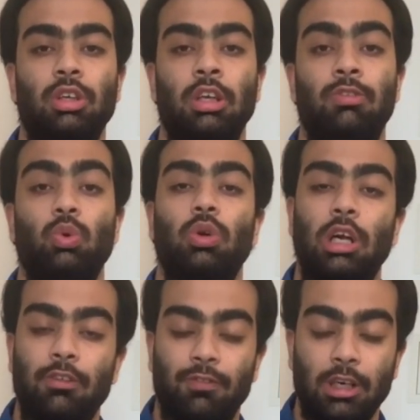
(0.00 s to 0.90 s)
if you
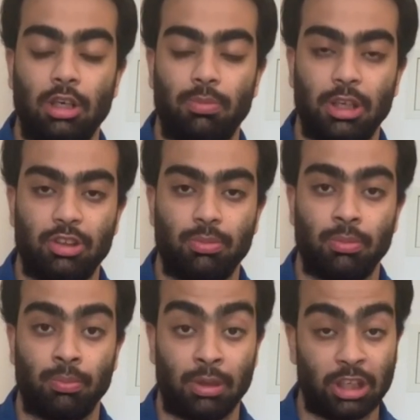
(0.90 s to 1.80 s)
can't find a
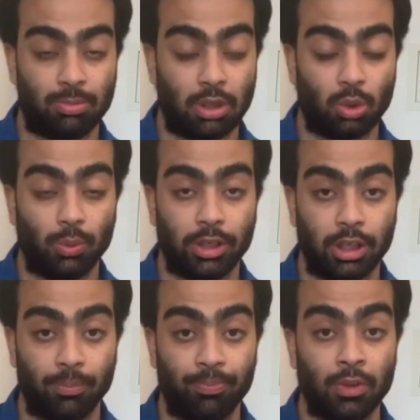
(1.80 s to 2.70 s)
placement over here.